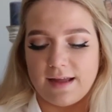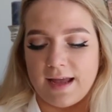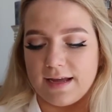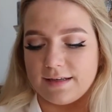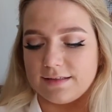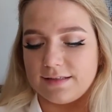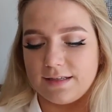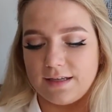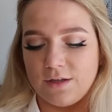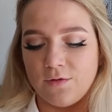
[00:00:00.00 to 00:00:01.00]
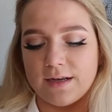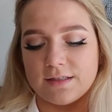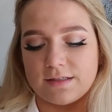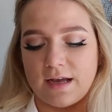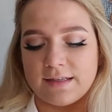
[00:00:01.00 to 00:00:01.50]
and you
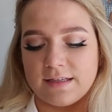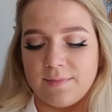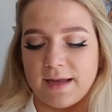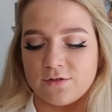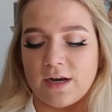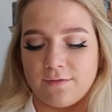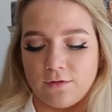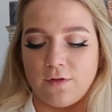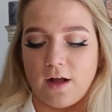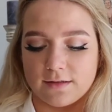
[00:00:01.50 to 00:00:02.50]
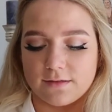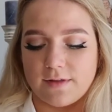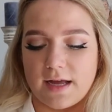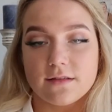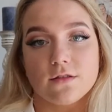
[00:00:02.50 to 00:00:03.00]
guys, I did make travel vlogs of
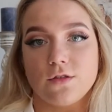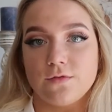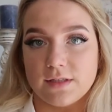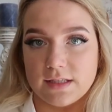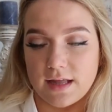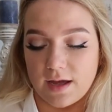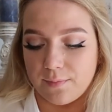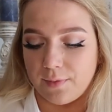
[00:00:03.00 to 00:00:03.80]
that, so you've seen that.